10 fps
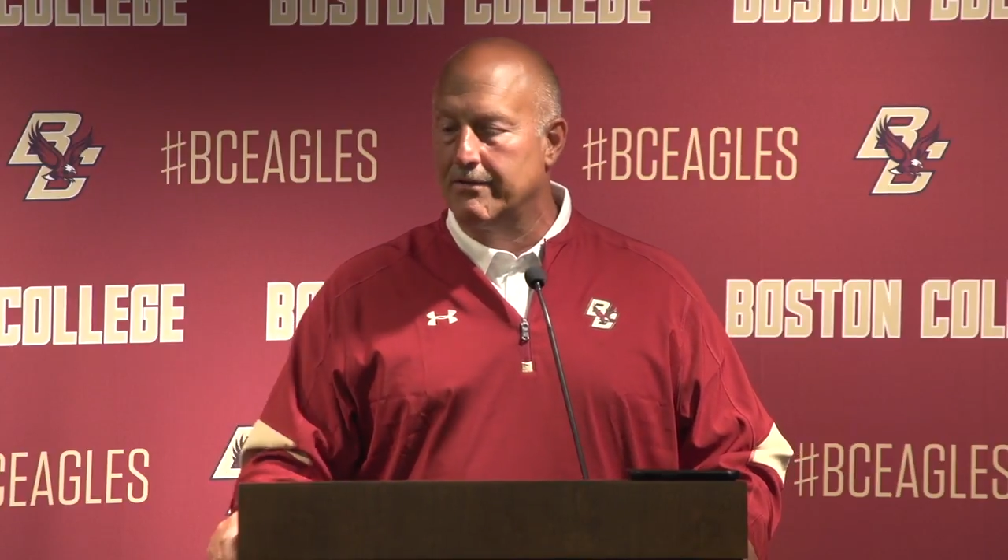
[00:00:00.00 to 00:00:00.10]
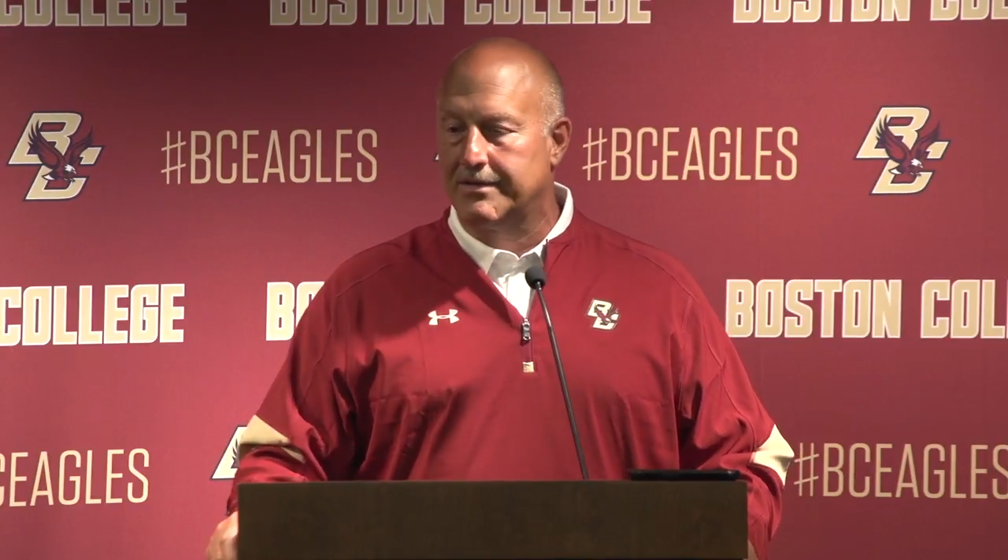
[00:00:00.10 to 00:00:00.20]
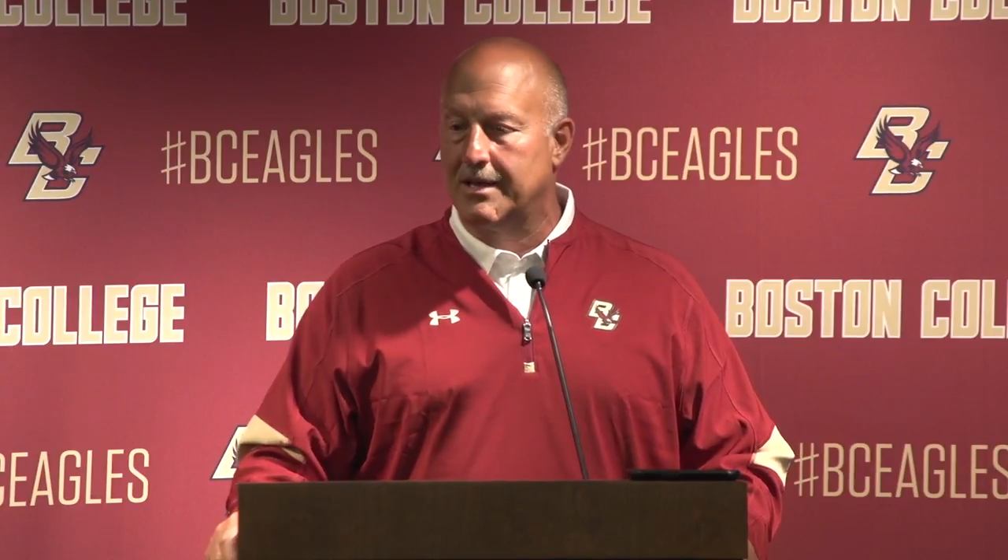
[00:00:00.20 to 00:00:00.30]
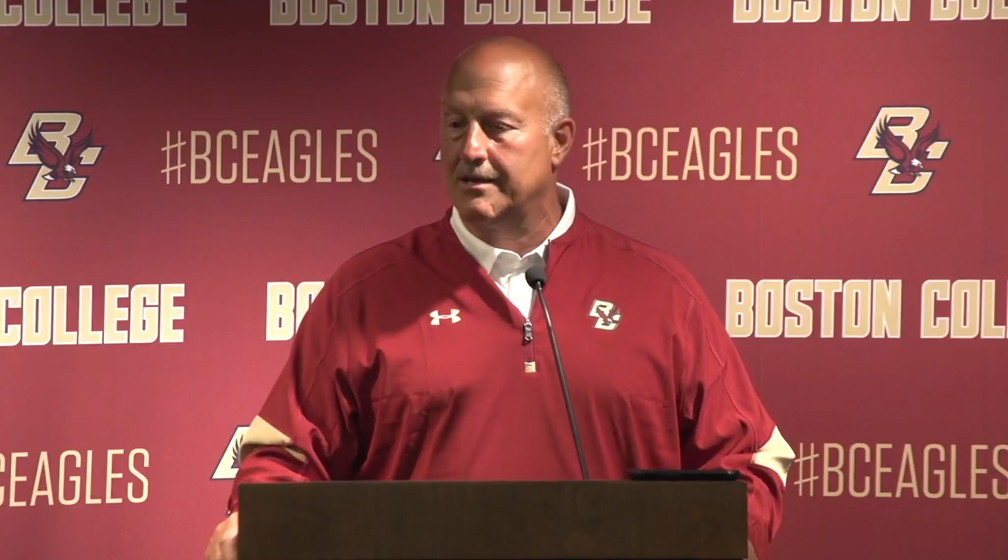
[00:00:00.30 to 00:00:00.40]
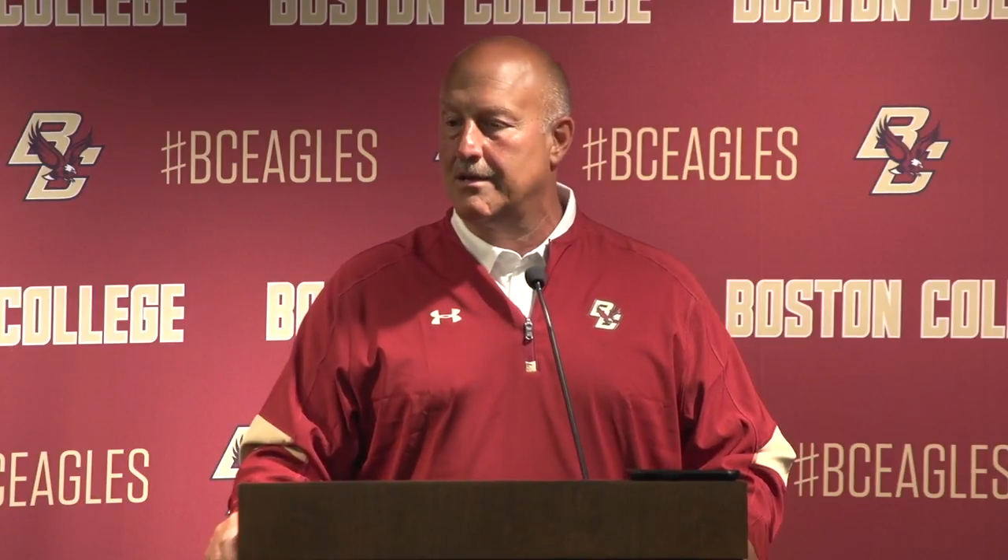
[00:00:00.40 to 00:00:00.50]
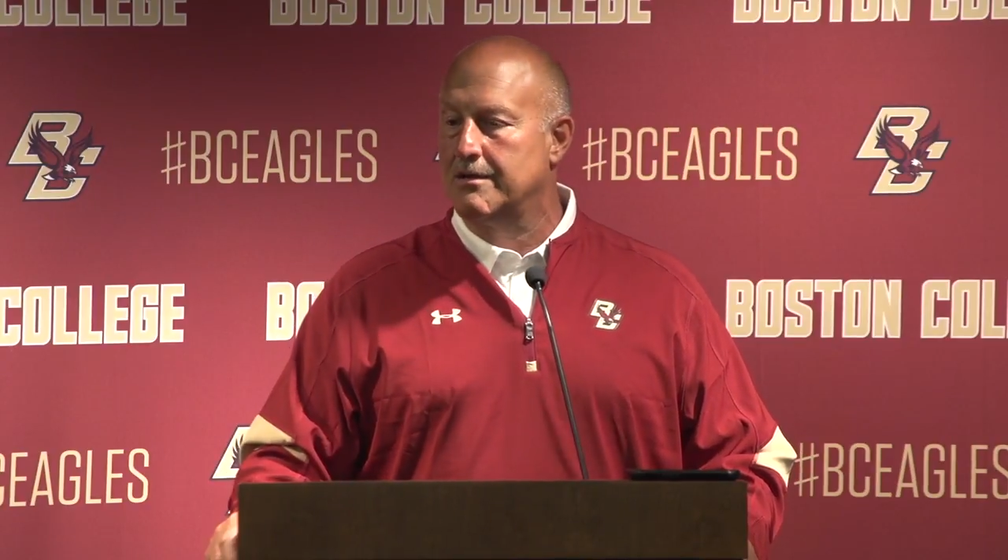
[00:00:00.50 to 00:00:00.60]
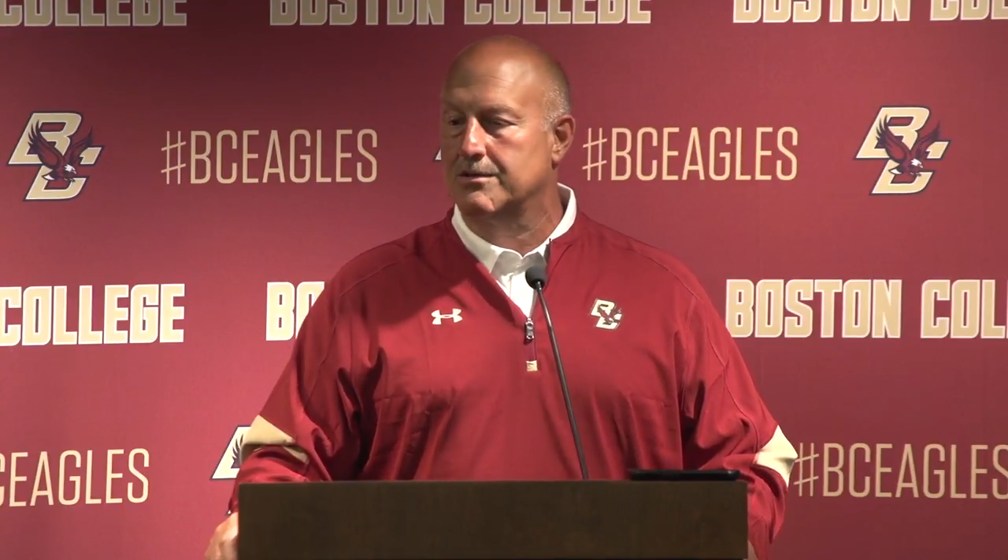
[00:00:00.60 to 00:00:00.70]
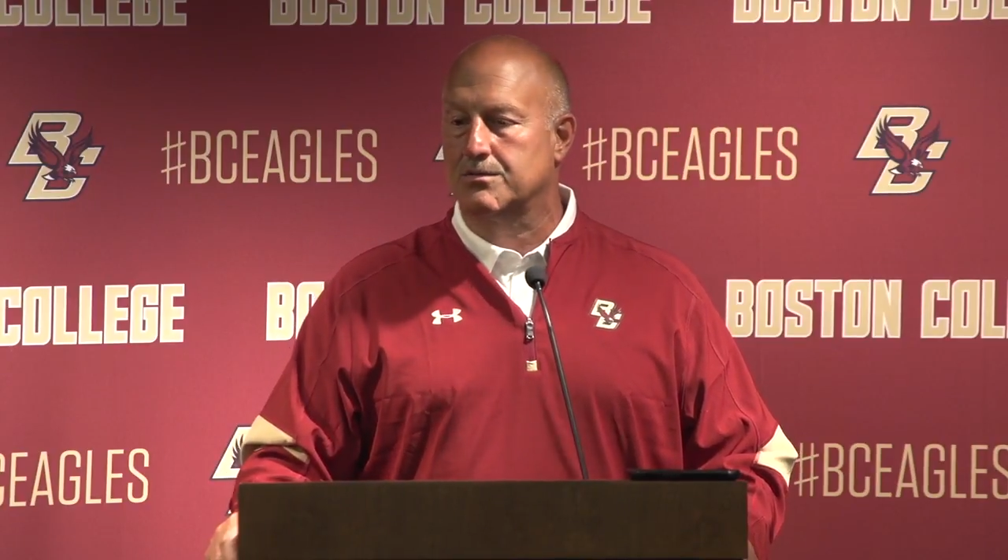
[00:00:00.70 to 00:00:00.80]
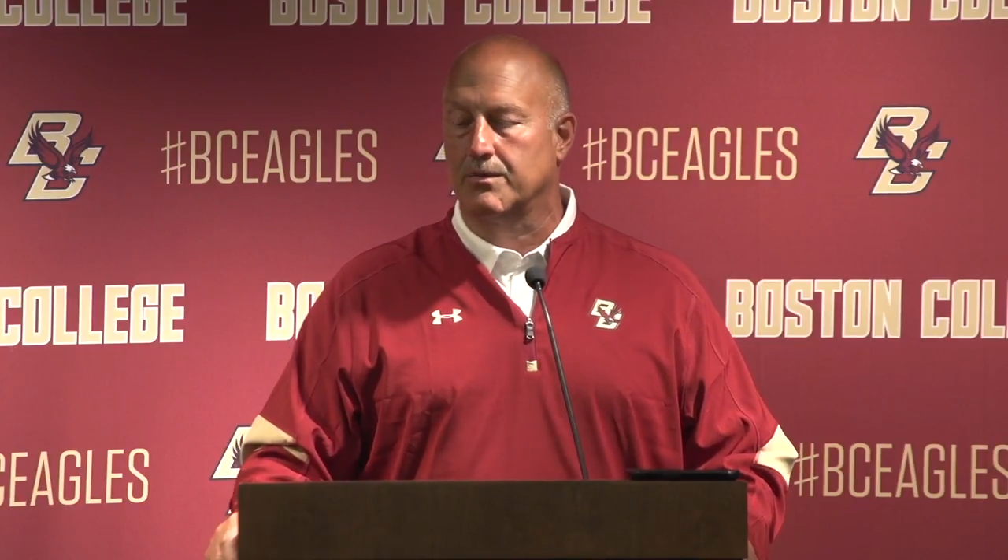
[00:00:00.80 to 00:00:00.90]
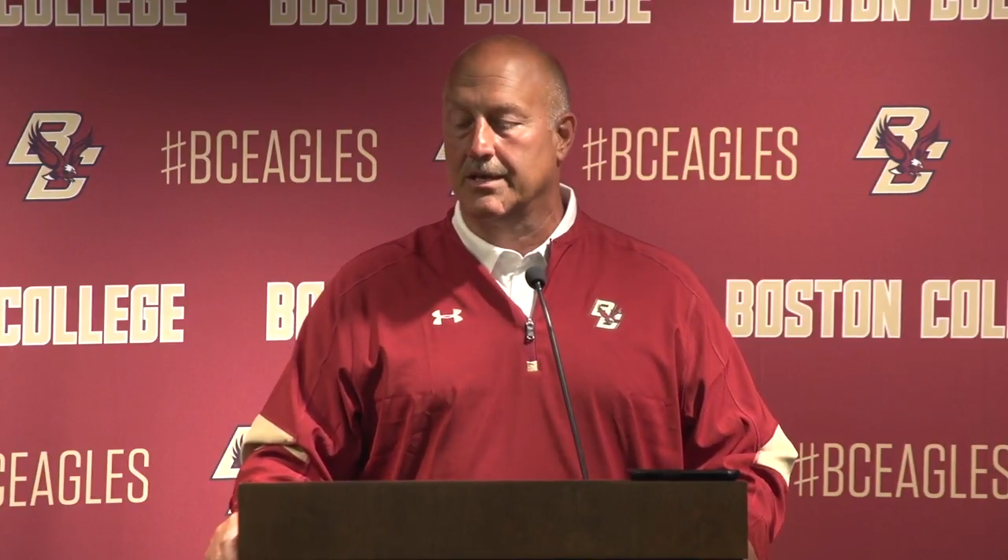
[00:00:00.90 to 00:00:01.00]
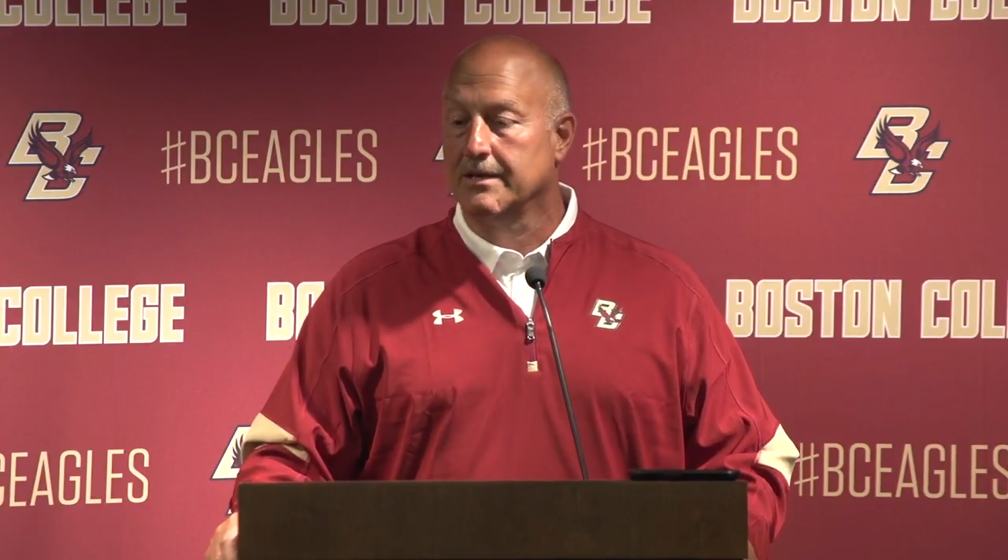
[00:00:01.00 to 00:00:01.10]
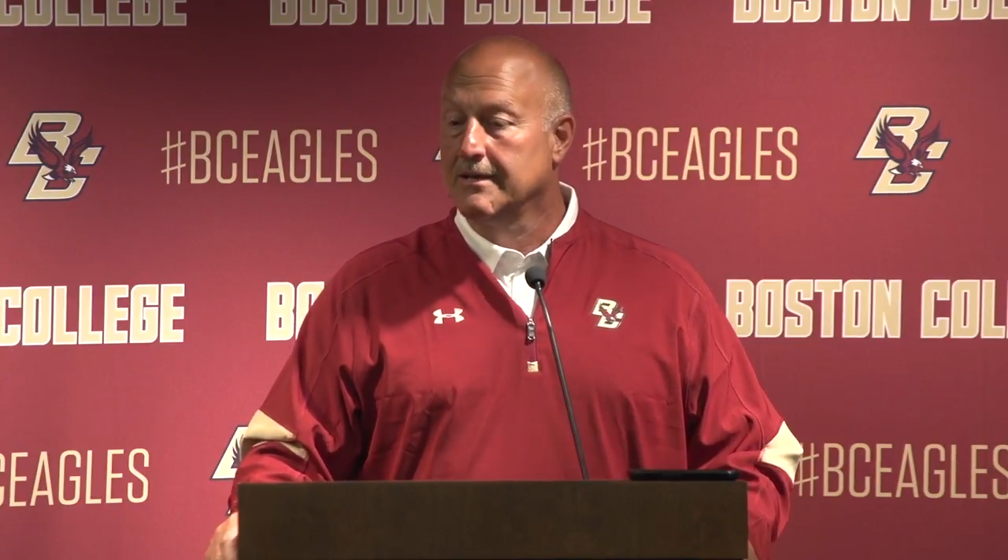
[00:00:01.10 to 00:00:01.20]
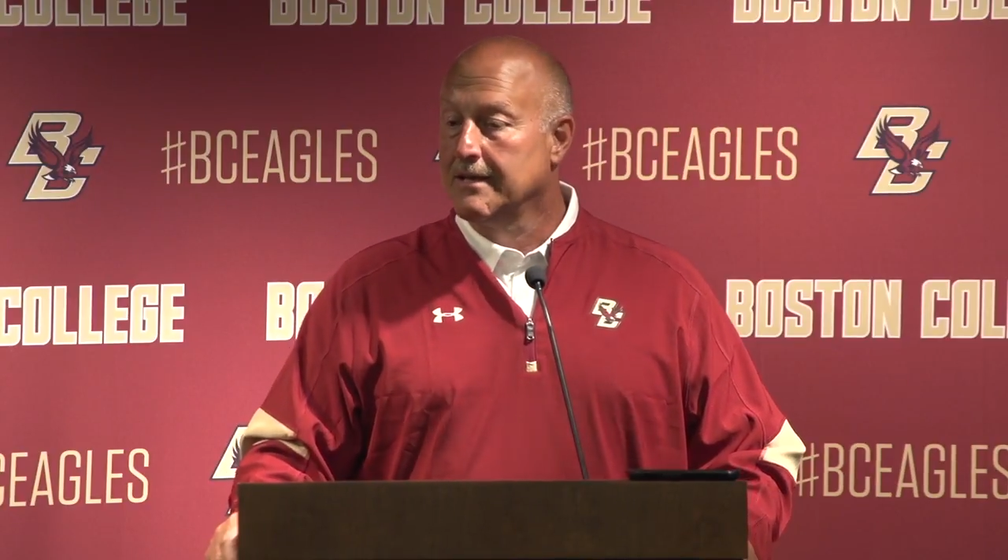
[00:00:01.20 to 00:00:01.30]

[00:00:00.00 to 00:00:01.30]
or ten years. We